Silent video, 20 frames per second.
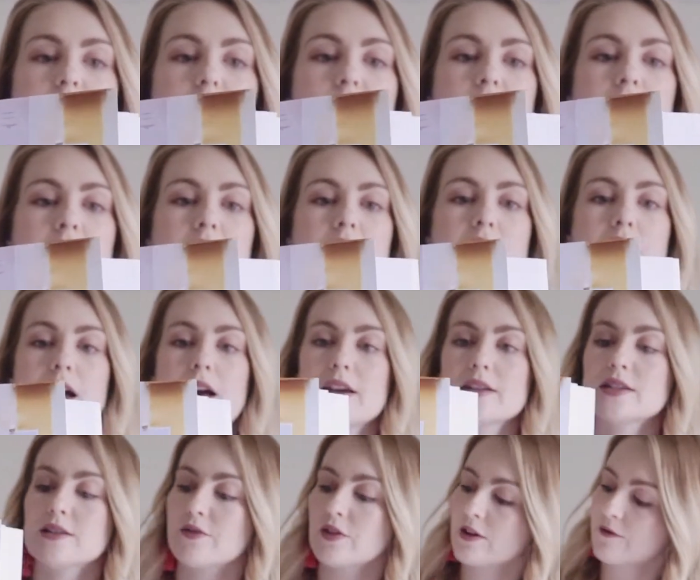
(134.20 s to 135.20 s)
you can get,
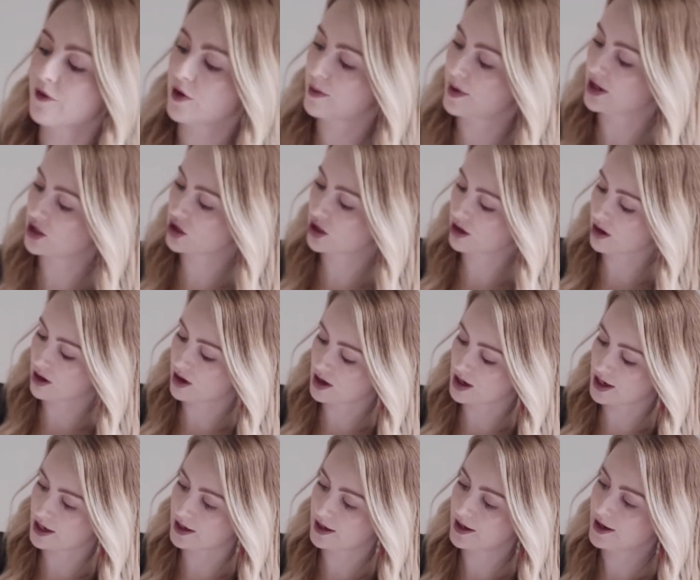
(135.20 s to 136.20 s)
different information
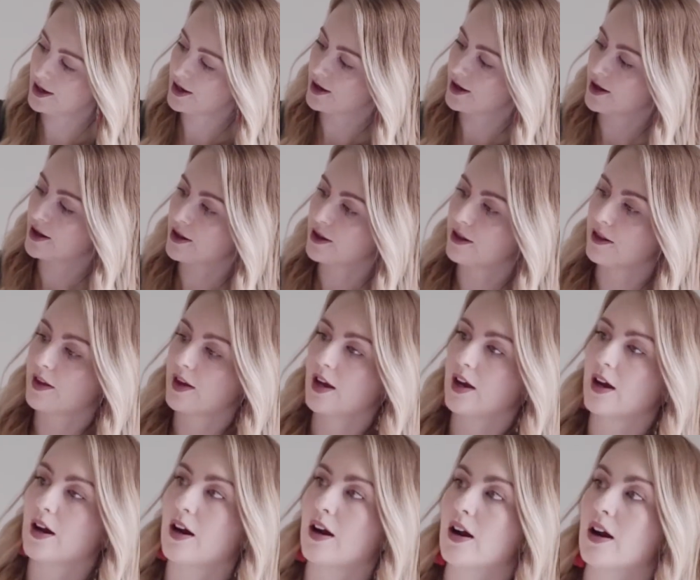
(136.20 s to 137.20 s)
on
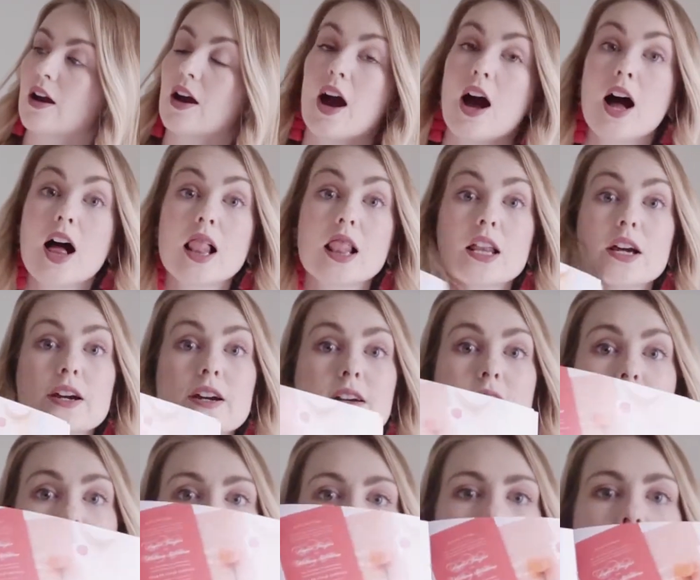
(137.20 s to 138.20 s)
their
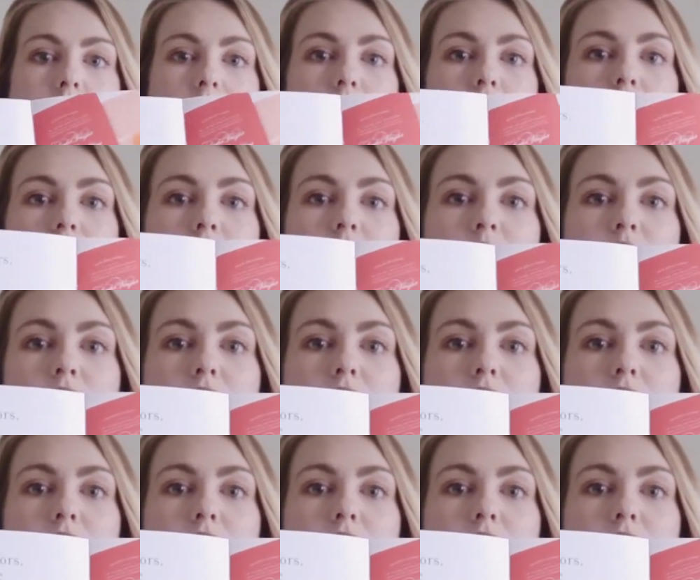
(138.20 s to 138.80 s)
colors. Wow, look at all those